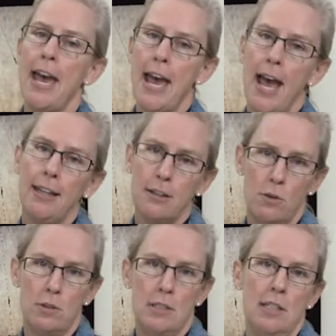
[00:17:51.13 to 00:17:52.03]
add
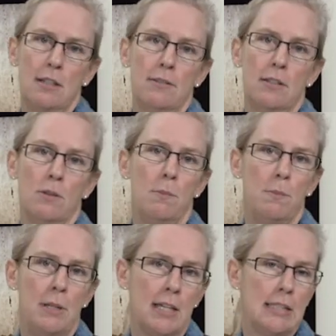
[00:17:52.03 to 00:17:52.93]
those TIFFs or
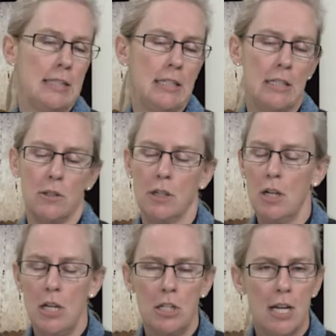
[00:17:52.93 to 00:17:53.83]
PSD or
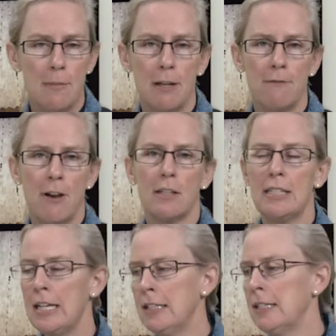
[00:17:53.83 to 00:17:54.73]
JPEG files
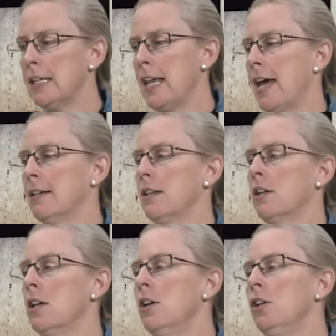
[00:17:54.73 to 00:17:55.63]
into the
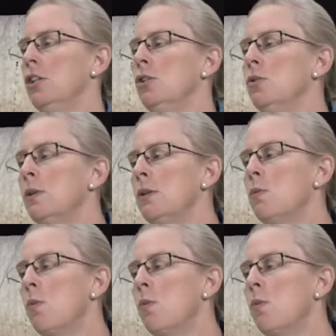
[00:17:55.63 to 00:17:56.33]
catalog, you would